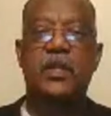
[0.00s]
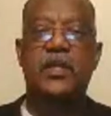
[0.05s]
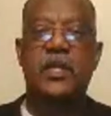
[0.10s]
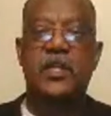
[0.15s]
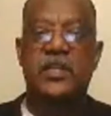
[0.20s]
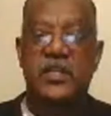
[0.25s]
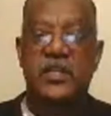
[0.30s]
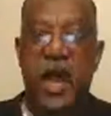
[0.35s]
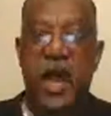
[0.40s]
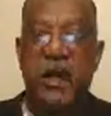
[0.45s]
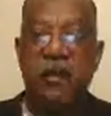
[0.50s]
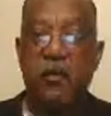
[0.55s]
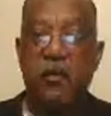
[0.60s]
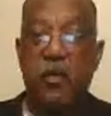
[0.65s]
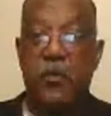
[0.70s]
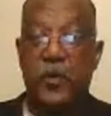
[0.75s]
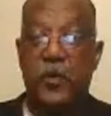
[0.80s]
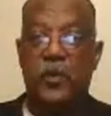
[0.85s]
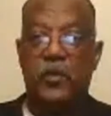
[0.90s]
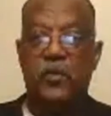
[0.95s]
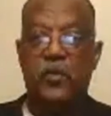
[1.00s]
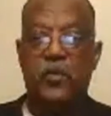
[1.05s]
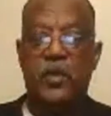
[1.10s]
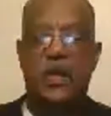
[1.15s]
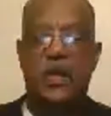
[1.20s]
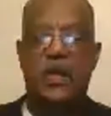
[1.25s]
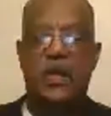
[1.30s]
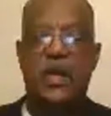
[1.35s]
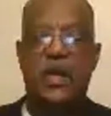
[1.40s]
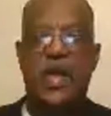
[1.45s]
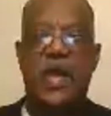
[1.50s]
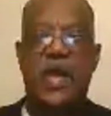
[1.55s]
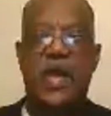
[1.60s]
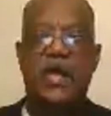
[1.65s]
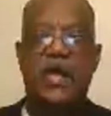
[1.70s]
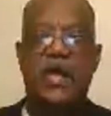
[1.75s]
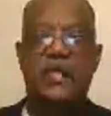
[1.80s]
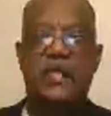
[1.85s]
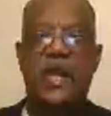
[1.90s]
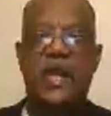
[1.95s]
desirable
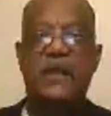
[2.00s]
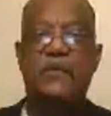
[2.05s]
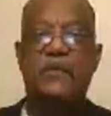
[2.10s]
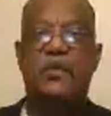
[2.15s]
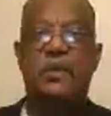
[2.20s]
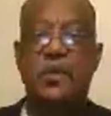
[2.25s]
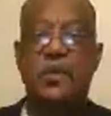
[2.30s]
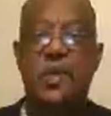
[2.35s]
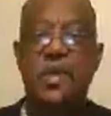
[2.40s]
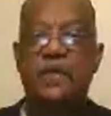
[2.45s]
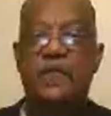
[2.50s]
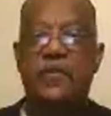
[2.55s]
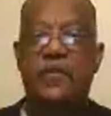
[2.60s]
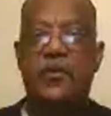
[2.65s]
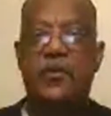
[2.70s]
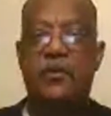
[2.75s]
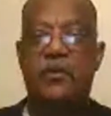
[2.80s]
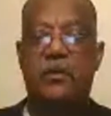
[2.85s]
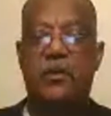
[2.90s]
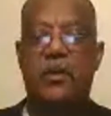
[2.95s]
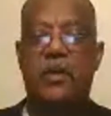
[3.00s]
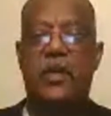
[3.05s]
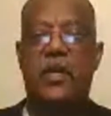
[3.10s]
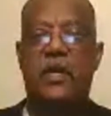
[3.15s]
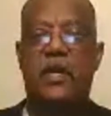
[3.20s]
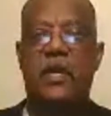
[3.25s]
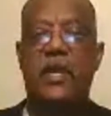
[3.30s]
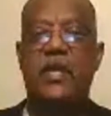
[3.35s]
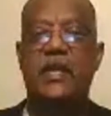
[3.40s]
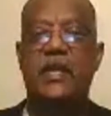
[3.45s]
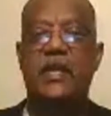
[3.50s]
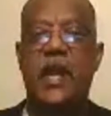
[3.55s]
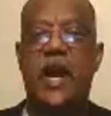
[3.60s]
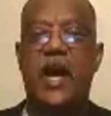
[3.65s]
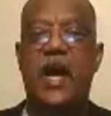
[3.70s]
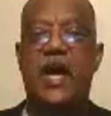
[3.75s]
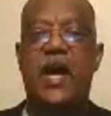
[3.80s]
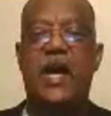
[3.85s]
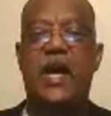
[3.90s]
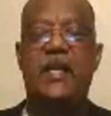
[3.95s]
as a believer in
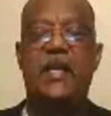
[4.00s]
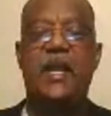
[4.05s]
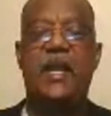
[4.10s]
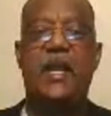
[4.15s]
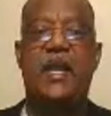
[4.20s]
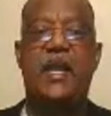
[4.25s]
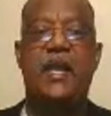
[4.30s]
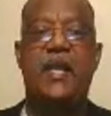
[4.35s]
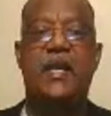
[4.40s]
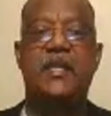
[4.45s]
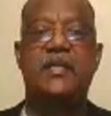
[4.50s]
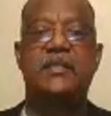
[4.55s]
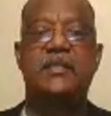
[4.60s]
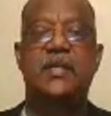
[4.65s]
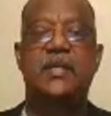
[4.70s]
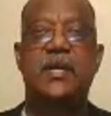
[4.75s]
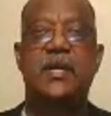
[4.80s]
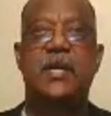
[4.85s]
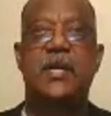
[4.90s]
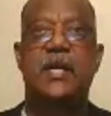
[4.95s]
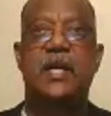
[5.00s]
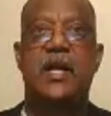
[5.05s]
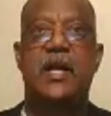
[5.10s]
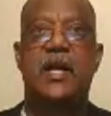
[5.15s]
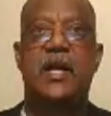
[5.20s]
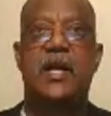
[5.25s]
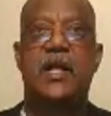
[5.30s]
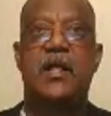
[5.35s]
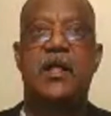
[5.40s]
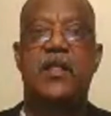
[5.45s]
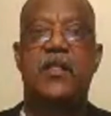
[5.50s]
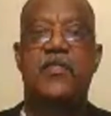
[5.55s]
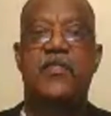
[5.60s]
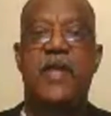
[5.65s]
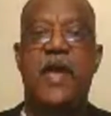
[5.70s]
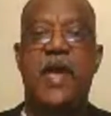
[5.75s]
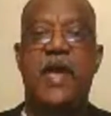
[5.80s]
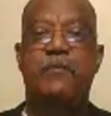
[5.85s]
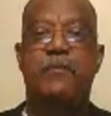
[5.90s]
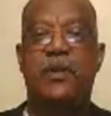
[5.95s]
God, and
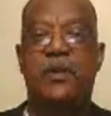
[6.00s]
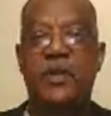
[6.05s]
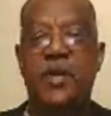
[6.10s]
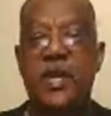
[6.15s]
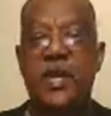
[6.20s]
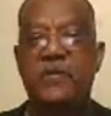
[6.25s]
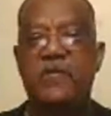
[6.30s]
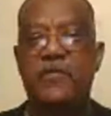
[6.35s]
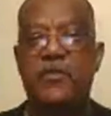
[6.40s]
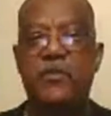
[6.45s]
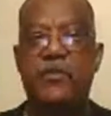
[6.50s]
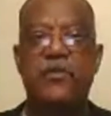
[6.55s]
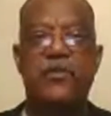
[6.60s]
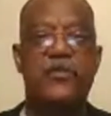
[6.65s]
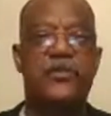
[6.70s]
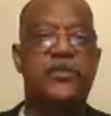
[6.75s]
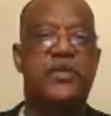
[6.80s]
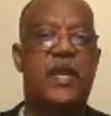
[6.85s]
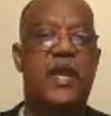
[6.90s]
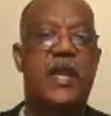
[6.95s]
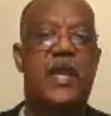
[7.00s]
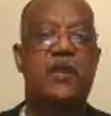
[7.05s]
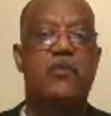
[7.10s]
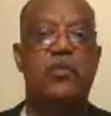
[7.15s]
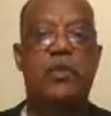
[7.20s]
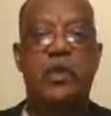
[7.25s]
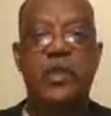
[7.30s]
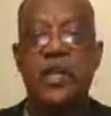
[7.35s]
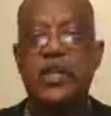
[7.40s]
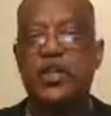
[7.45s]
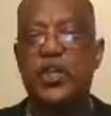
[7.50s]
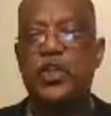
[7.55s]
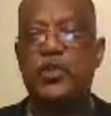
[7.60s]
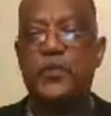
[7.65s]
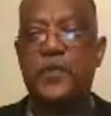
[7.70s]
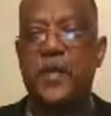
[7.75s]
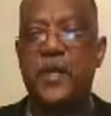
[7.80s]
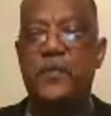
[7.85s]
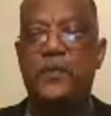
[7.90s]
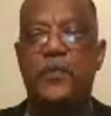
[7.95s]
that believers and
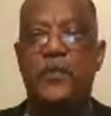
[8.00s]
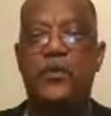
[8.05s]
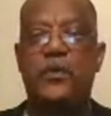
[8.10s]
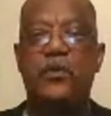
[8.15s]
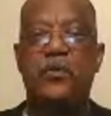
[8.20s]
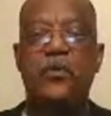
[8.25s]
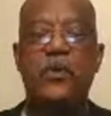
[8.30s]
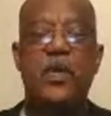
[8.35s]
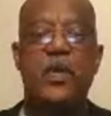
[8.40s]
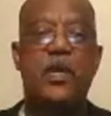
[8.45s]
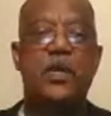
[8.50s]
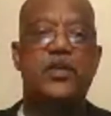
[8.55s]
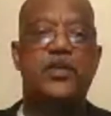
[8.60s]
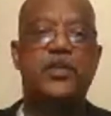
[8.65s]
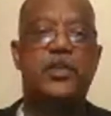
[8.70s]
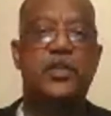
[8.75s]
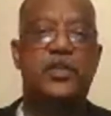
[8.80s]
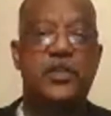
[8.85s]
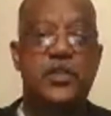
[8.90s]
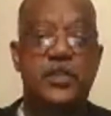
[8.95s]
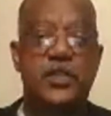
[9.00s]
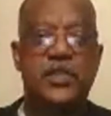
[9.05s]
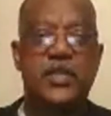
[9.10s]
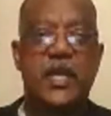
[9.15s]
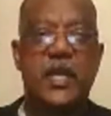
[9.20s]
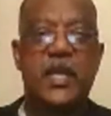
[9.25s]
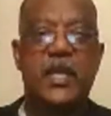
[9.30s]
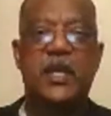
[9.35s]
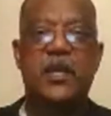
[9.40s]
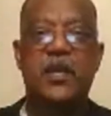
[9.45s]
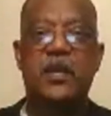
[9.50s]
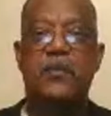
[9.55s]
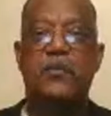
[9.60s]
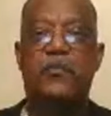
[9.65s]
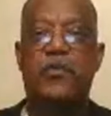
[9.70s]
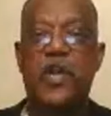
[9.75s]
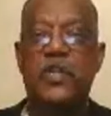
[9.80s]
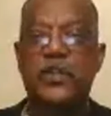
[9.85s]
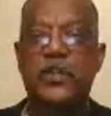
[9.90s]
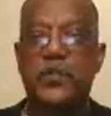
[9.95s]
religious people should seek
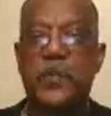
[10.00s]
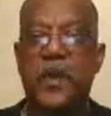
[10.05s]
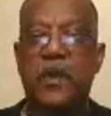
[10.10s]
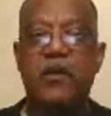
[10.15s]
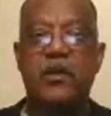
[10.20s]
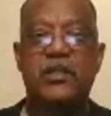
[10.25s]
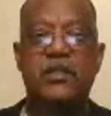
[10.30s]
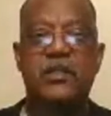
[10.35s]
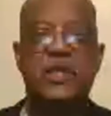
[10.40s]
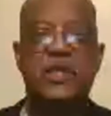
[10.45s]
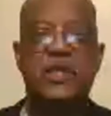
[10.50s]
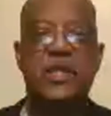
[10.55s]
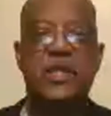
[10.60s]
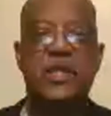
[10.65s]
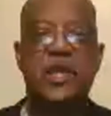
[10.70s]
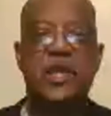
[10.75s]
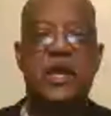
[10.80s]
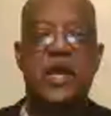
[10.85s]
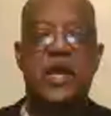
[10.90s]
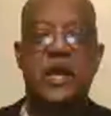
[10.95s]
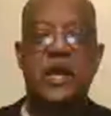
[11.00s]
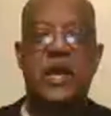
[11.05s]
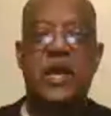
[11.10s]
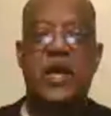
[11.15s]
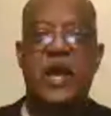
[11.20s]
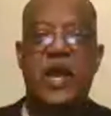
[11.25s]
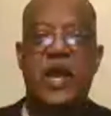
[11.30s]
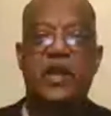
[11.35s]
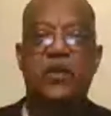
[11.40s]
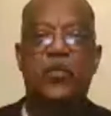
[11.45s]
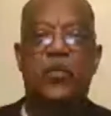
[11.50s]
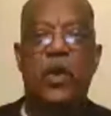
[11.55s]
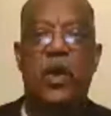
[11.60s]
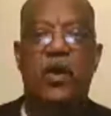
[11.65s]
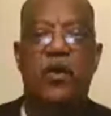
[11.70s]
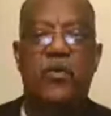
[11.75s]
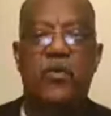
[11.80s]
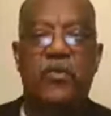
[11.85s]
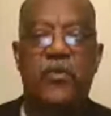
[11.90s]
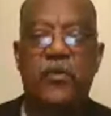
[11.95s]
prosperity and
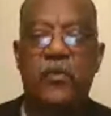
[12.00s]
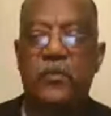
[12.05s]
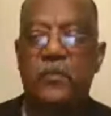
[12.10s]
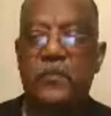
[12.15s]
wealth.